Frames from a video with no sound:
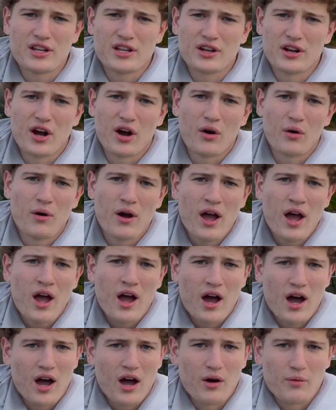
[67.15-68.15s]
You know,
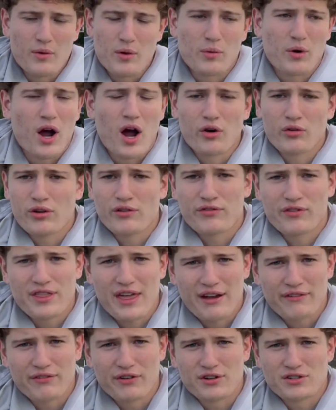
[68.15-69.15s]
uh, we were hungry for
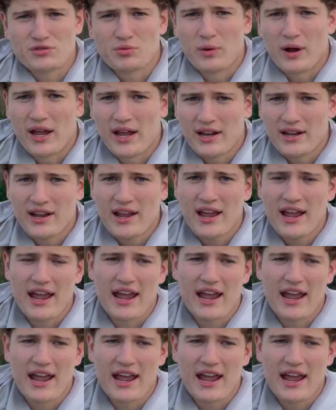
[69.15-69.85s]
that first win,